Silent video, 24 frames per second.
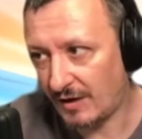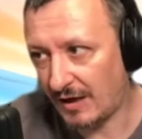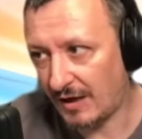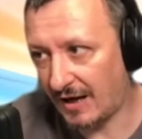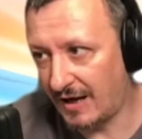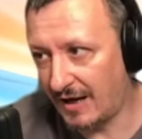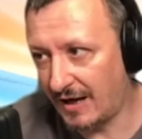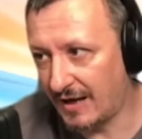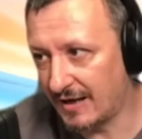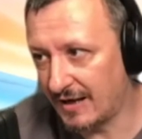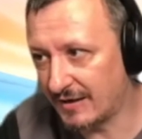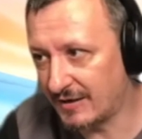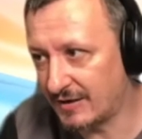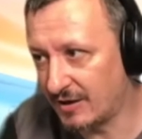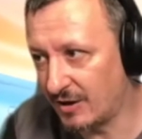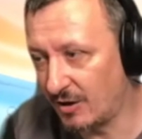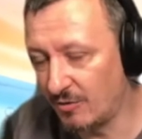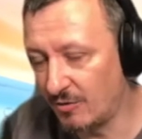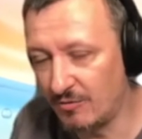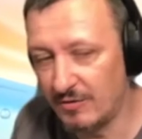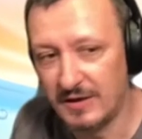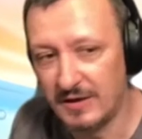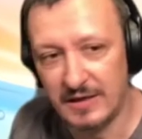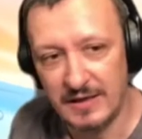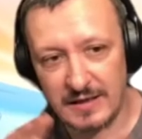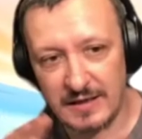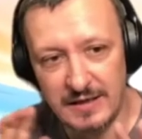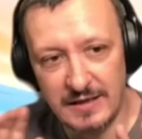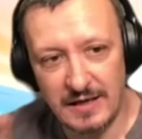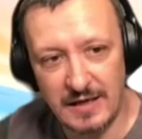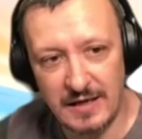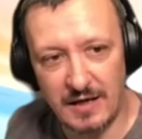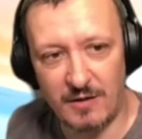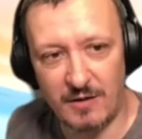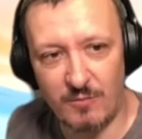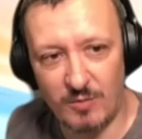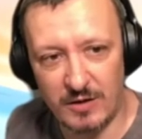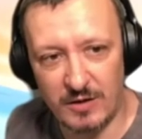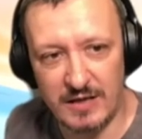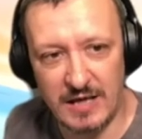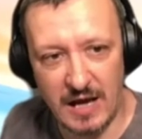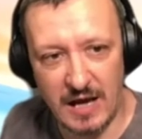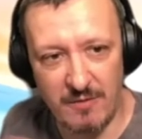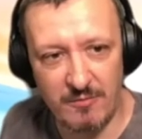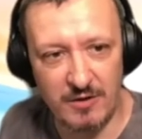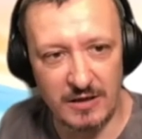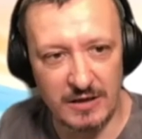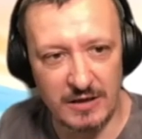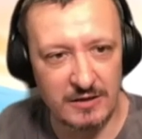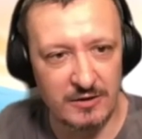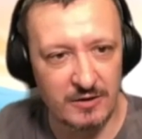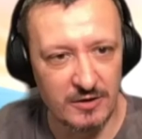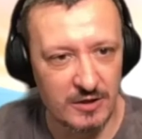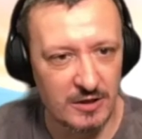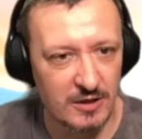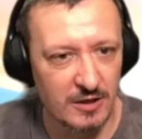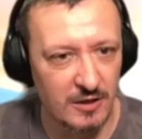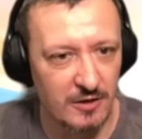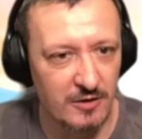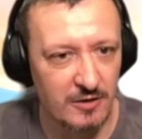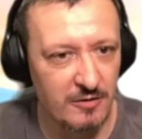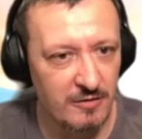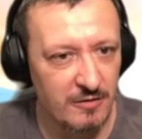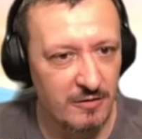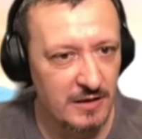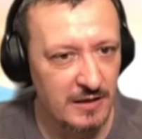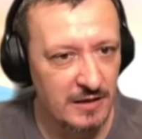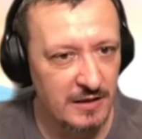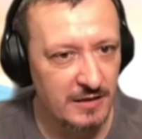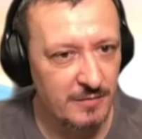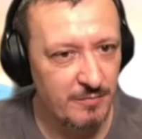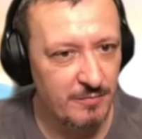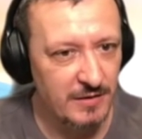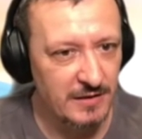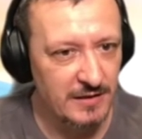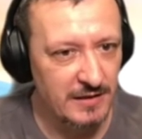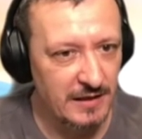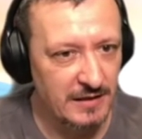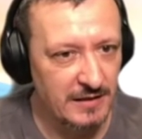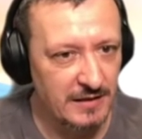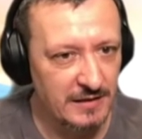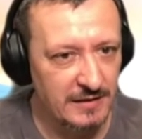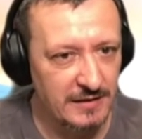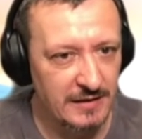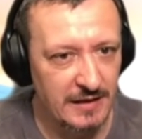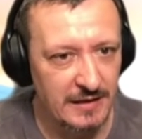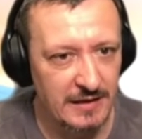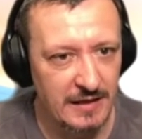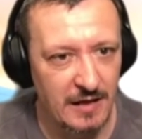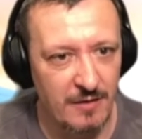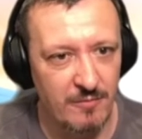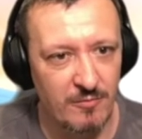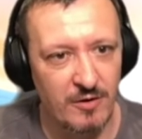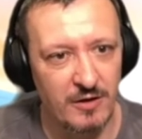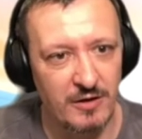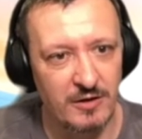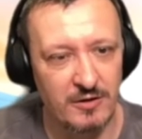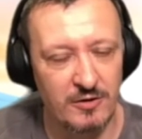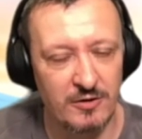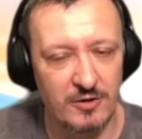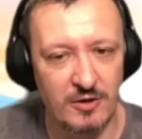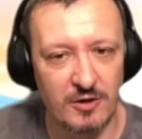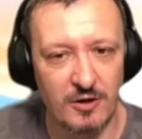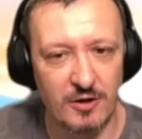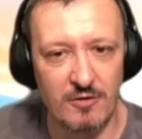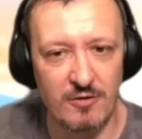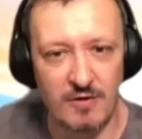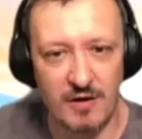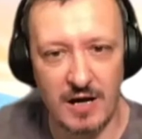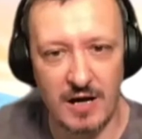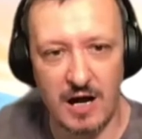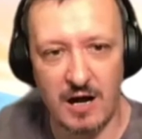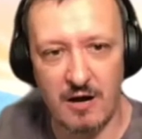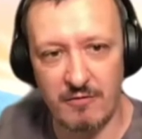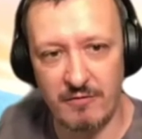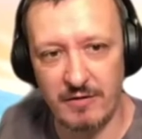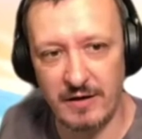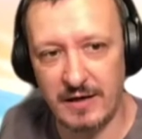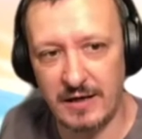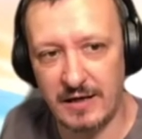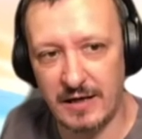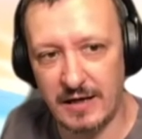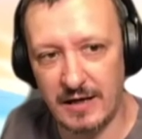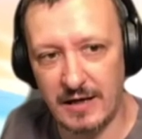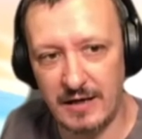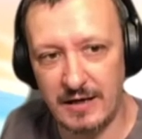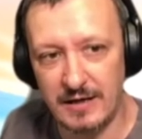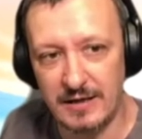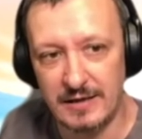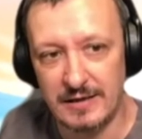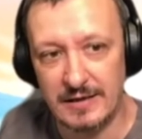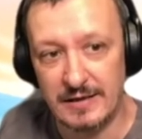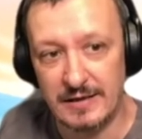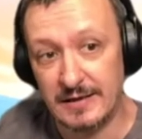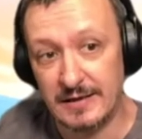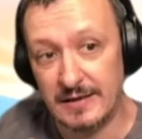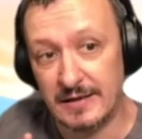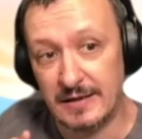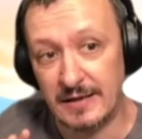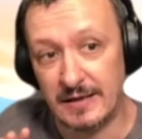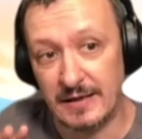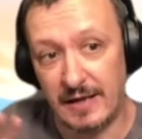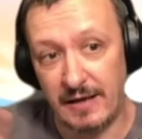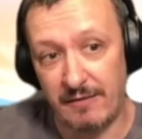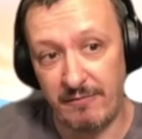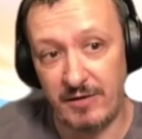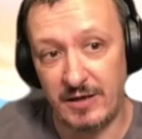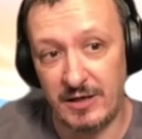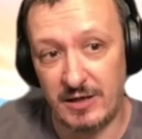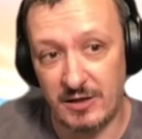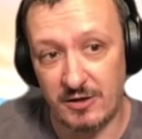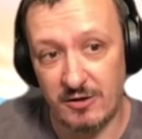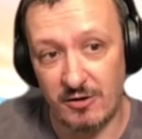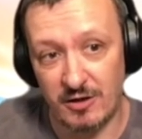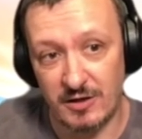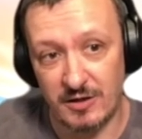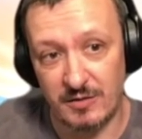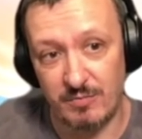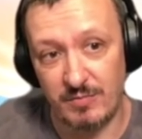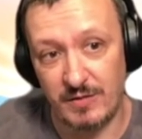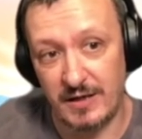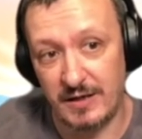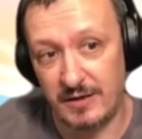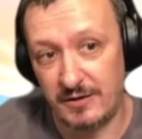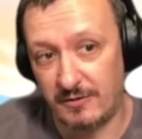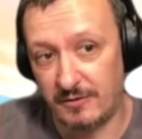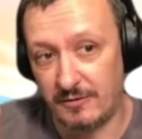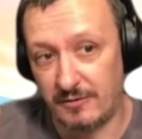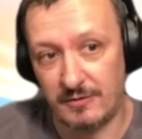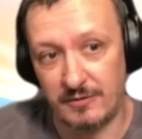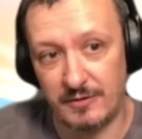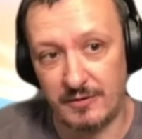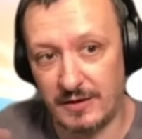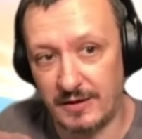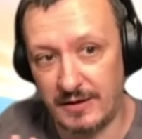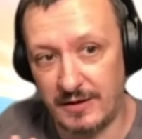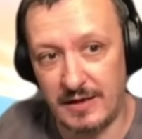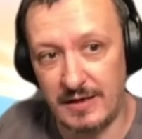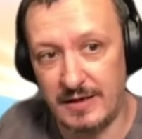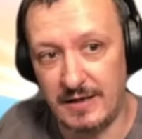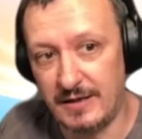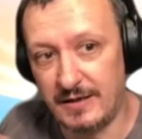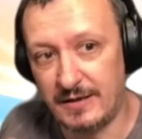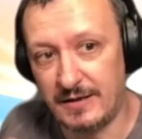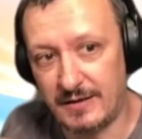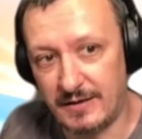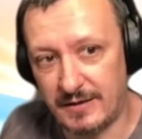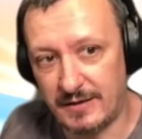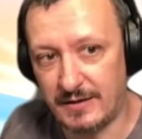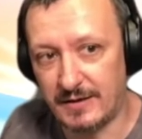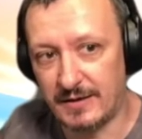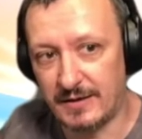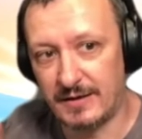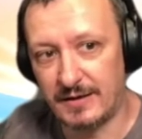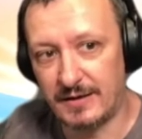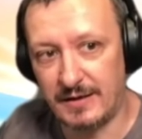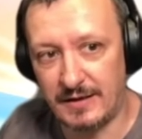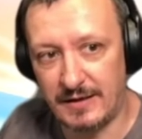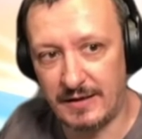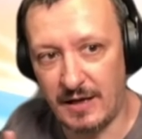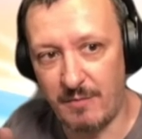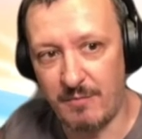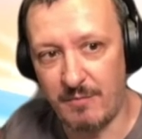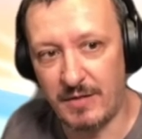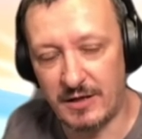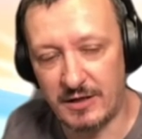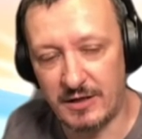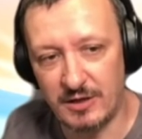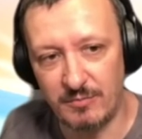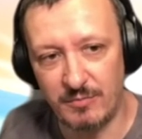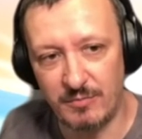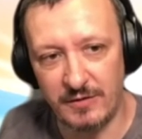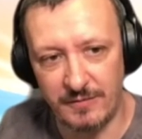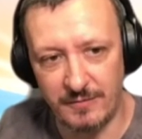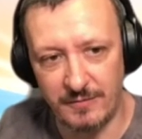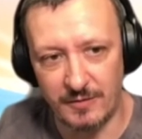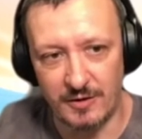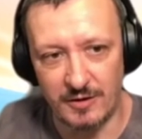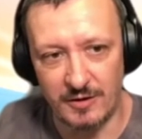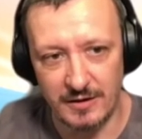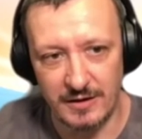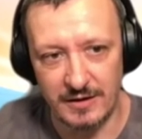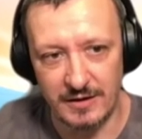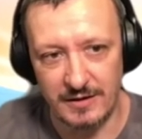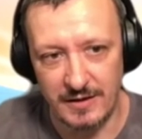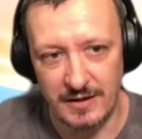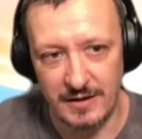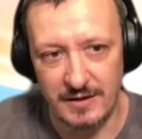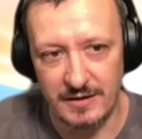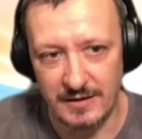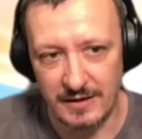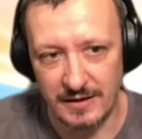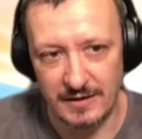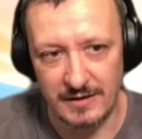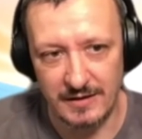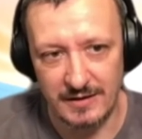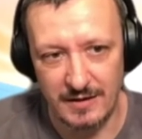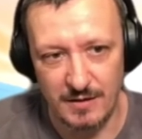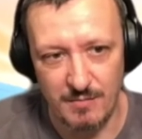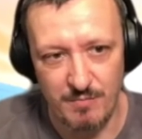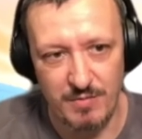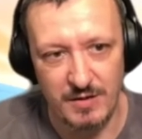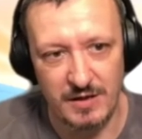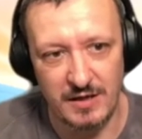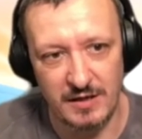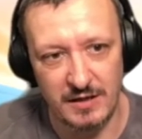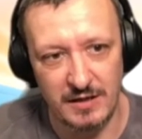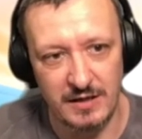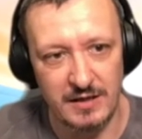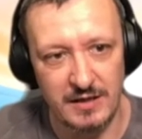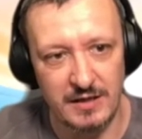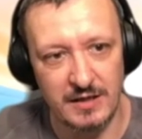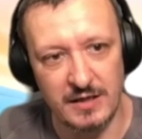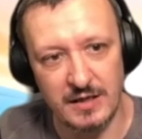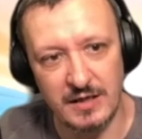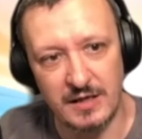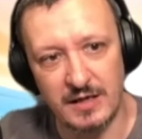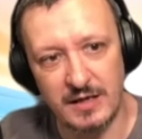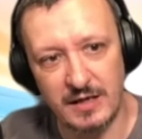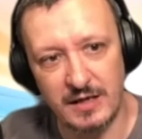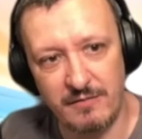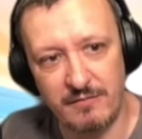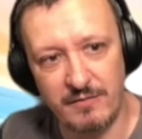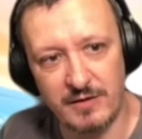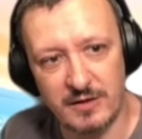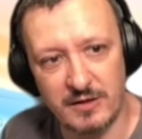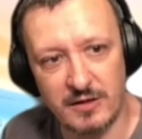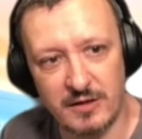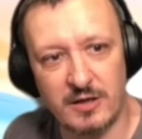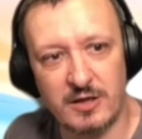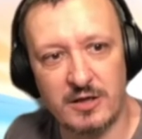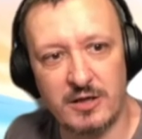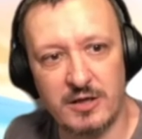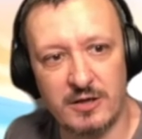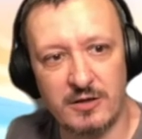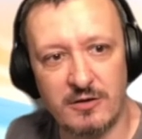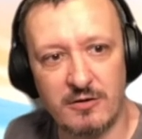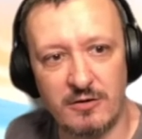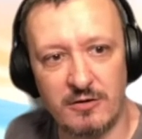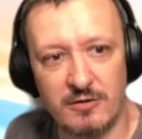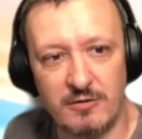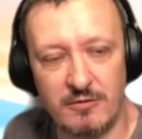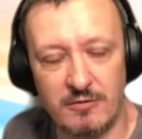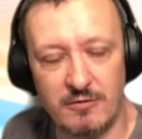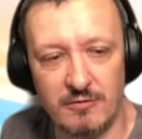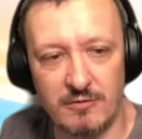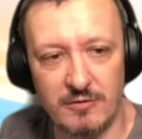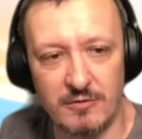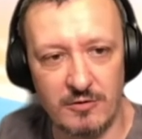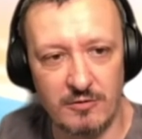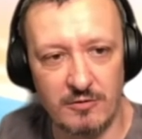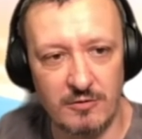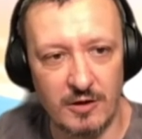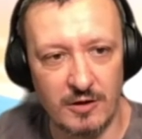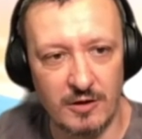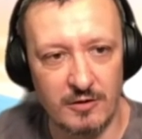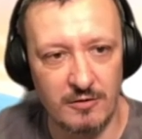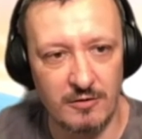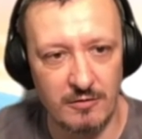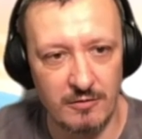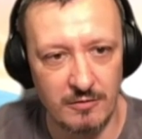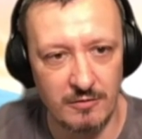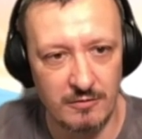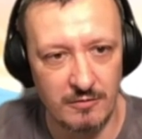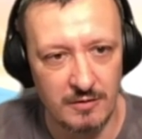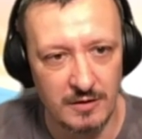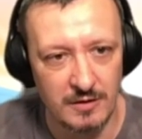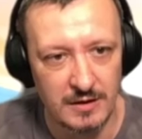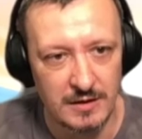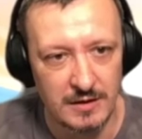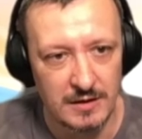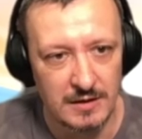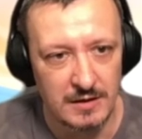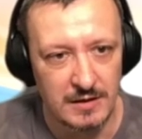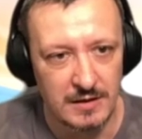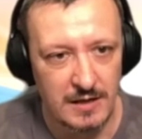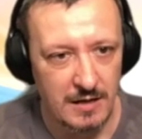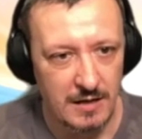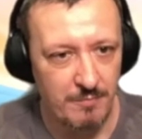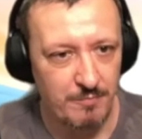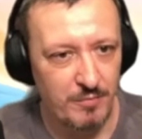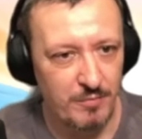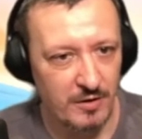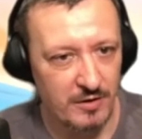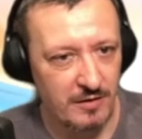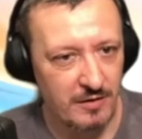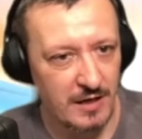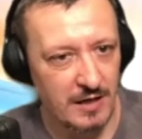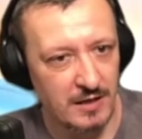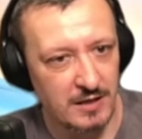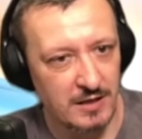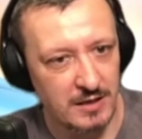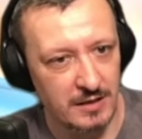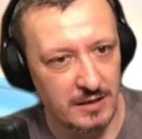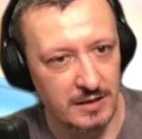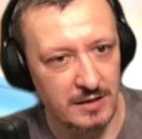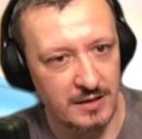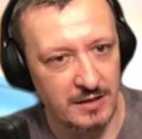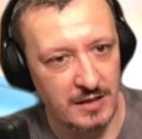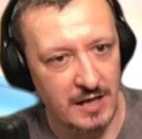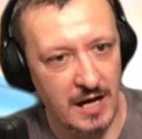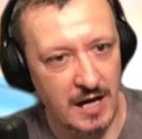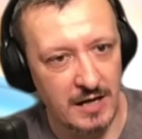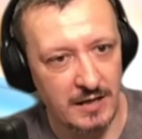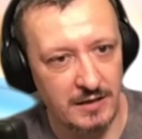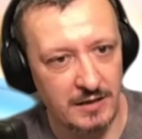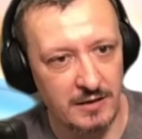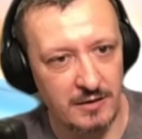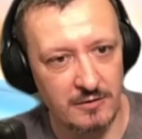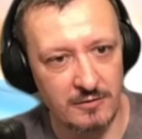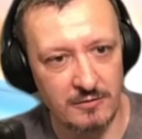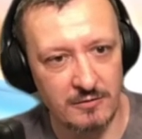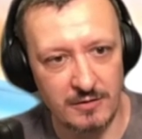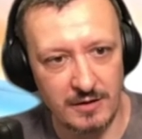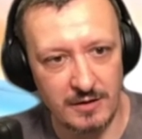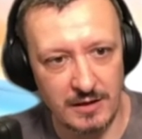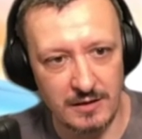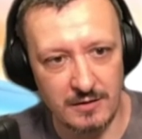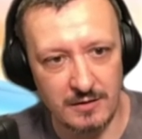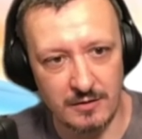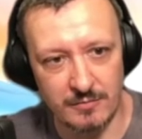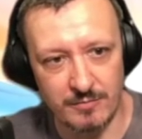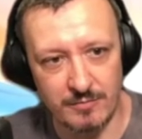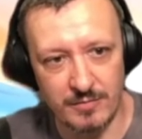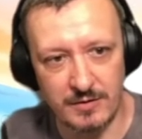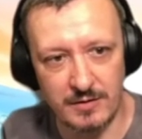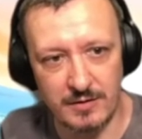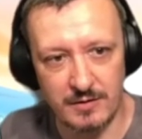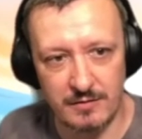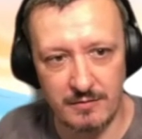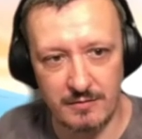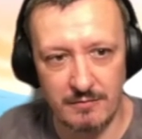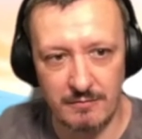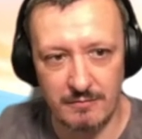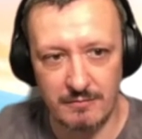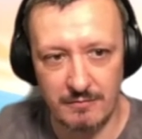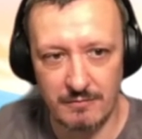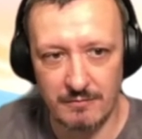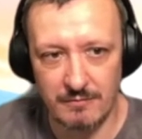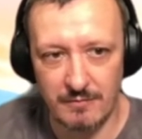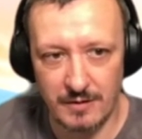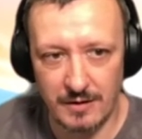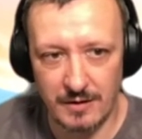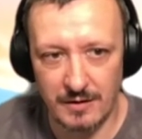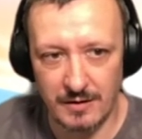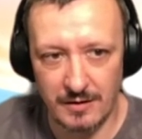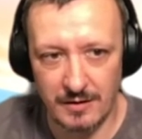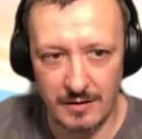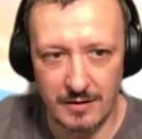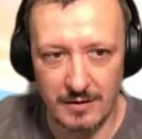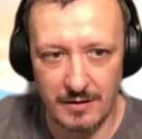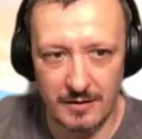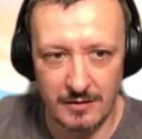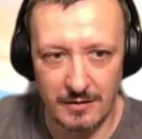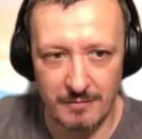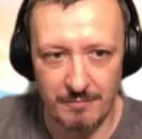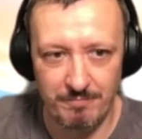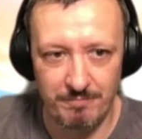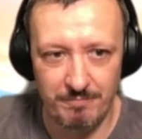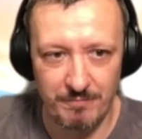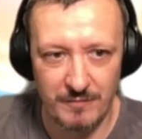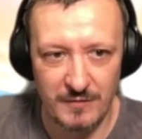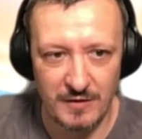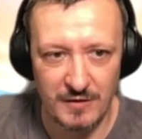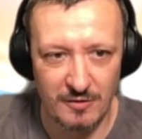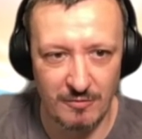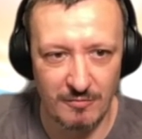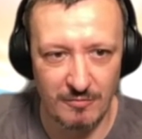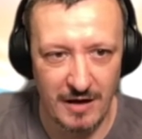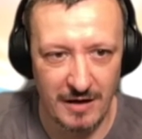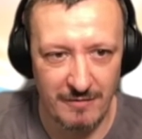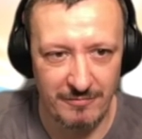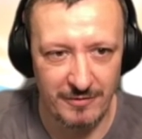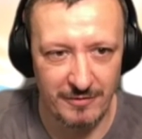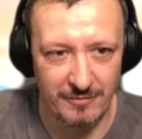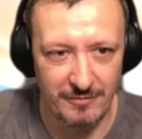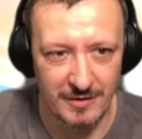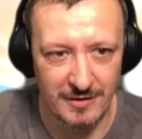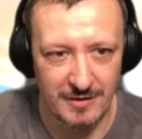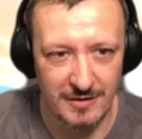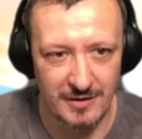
Uh, so what I'm going to show you is precisely that. I'm going to show you how we can leverage crossplane to do the things uh, that I mentioned before, the things that typically uh, infrastructure as code tools do not do, and potentially tied to GitOps um, soon afterwards.